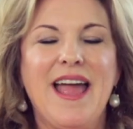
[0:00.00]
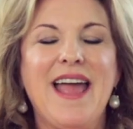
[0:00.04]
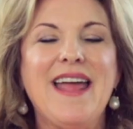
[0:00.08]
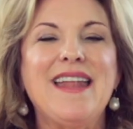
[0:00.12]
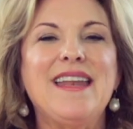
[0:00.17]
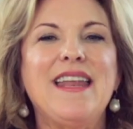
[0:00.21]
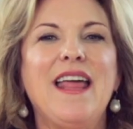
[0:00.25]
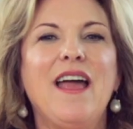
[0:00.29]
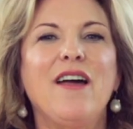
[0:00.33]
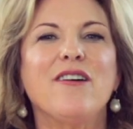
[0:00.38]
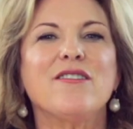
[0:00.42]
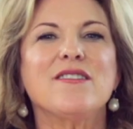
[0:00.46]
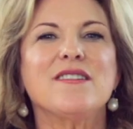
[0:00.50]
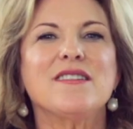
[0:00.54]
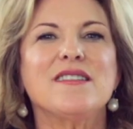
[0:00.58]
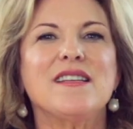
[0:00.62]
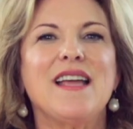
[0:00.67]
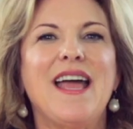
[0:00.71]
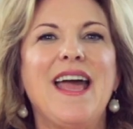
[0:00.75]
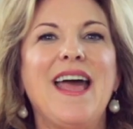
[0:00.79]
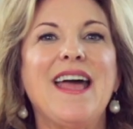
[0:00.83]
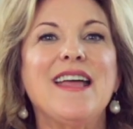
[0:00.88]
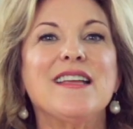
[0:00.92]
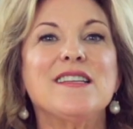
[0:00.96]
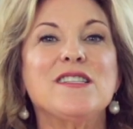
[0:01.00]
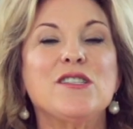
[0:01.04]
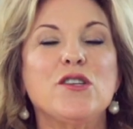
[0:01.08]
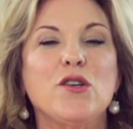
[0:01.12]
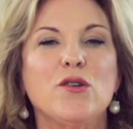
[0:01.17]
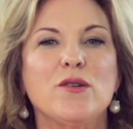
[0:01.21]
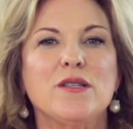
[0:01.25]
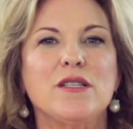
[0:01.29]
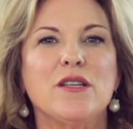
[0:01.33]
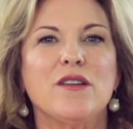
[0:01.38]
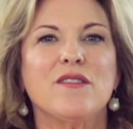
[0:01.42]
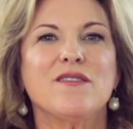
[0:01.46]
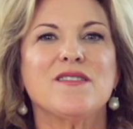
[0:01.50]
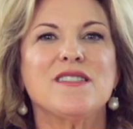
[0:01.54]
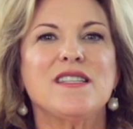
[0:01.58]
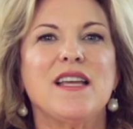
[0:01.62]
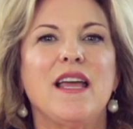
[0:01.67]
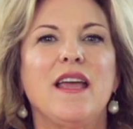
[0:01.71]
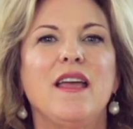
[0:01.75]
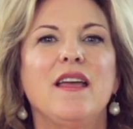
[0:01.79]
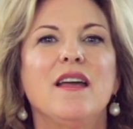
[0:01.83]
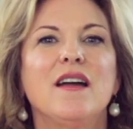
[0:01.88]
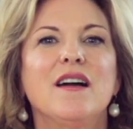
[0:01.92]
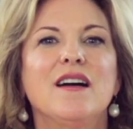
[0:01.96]
And now ask yourself,
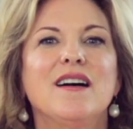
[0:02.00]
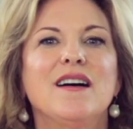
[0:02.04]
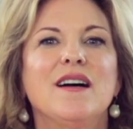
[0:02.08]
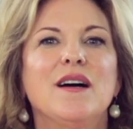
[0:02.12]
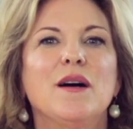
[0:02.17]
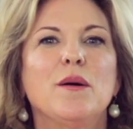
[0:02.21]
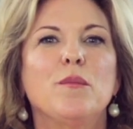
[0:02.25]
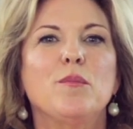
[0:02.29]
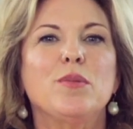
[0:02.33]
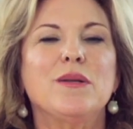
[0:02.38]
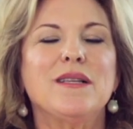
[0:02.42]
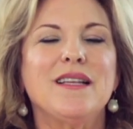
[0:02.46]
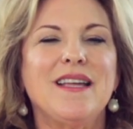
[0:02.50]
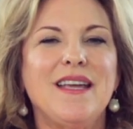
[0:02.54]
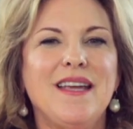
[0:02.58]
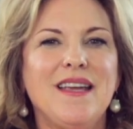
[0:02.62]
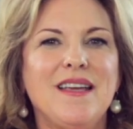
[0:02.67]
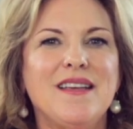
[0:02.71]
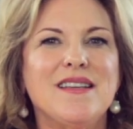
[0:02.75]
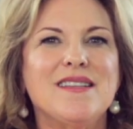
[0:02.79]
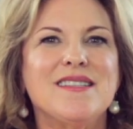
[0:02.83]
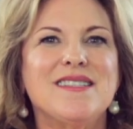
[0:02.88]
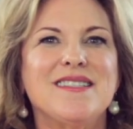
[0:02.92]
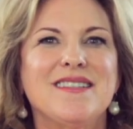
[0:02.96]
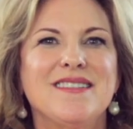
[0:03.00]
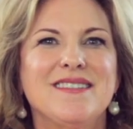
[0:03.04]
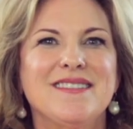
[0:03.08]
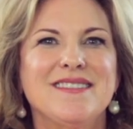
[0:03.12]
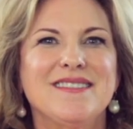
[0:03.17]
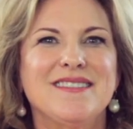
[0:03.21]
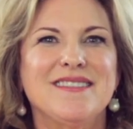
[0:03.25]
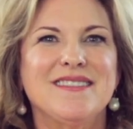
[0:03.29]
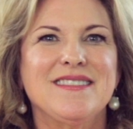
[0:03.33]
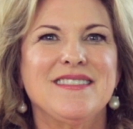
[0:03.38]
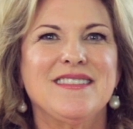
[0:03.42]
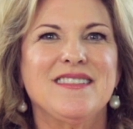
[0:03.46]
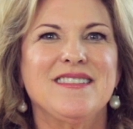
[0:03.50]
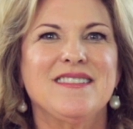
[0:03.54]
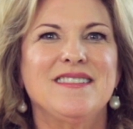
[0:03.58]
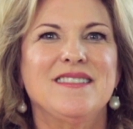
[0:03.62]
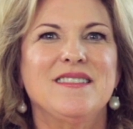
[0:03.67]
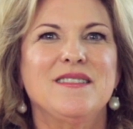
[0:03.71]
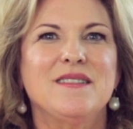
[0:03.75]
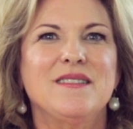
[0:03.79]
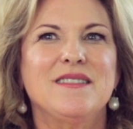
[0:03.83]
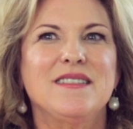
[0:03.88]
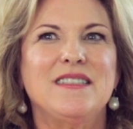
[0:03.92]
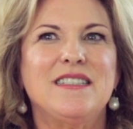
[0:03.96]
say, please,
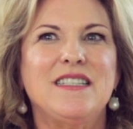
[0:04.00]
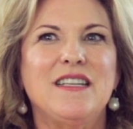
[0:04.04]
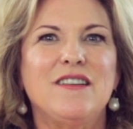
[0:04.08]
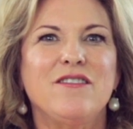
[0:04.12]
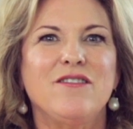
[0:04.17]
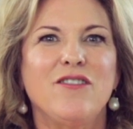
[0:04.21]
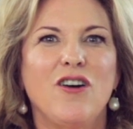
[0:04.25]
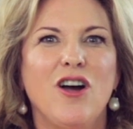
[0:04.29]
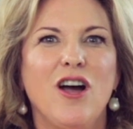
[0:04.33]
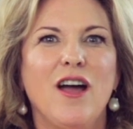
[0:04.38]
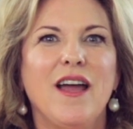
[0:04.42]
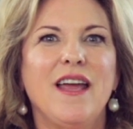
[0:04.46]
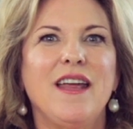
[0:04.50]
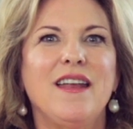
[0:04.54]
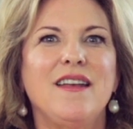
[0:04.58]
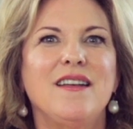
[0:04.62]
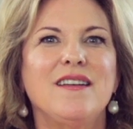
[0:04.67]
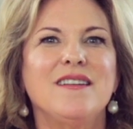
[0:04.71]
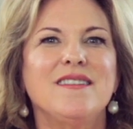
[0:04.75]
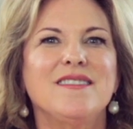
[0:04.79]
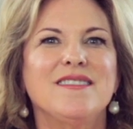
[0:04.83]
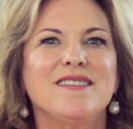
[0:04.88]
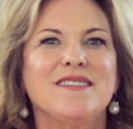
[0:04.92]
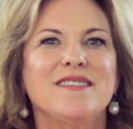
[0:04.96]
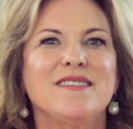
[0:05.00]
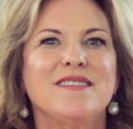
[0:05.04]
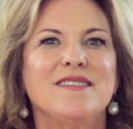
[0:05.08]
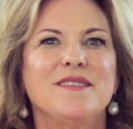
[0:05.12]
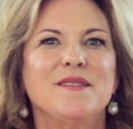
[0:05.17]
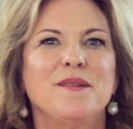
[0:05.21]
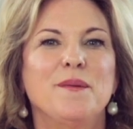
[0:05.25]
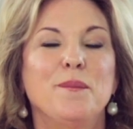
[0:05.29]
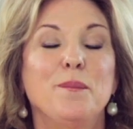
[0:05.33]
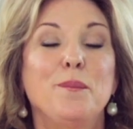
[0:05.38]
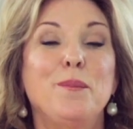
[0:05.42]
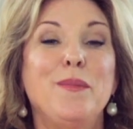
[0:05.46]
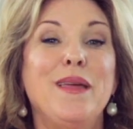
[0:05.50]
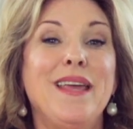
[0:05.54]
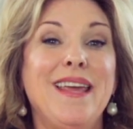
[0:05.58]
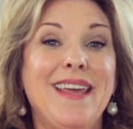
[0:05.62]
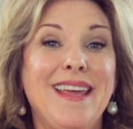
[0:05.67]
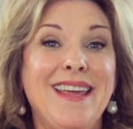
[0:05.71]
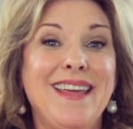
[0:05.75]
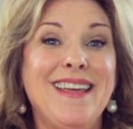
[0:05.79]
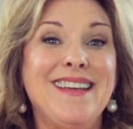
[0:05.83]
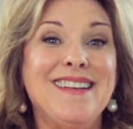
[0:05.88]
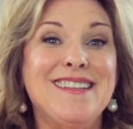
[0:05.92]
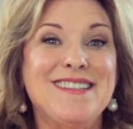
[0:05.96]
divine
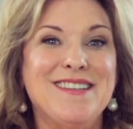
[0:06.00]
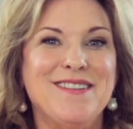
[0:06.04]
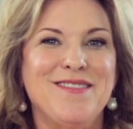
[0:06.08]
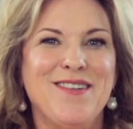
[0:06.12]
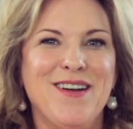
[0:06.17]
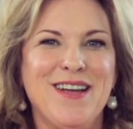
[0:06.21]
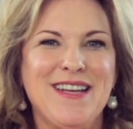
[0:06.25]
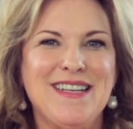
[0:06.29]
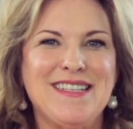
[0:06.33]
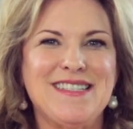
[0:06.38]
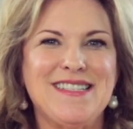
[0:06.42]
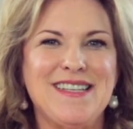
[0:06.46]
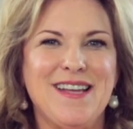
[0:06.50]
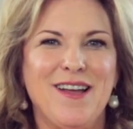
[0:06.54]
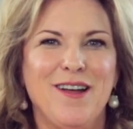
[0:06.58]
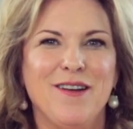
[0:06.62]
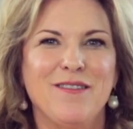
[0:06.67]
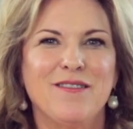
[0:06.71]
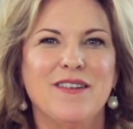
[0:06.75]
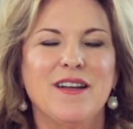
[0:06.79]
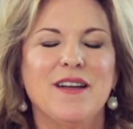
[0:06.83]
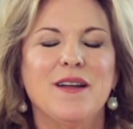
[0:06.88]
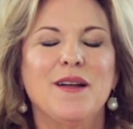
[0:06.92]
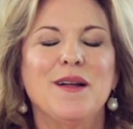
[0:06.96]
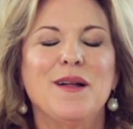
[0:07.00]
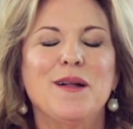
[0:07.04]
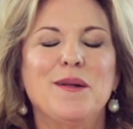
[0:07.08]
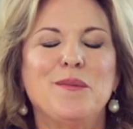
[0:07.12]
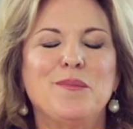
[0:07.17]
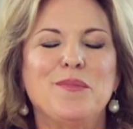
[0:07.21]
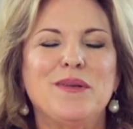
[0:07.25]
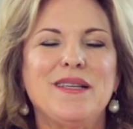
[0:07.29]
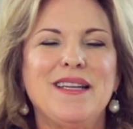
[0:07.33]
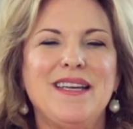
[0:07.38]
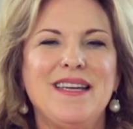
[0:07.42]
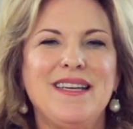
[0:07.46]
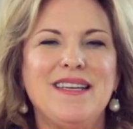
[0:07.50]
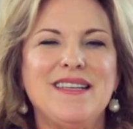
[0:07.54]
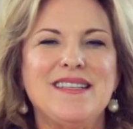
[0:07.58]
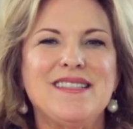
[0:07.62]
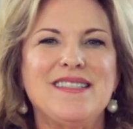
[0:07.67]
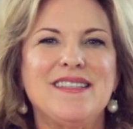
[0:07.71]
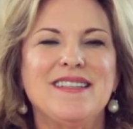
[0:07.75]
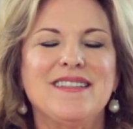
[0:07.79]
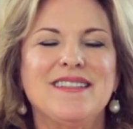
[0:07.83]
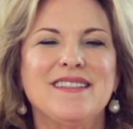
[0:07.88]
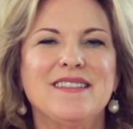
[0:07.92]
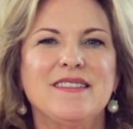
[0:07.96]
me, divine self,
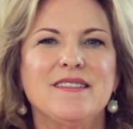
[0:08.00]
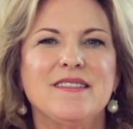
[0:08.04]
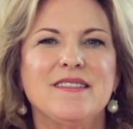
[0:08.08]
please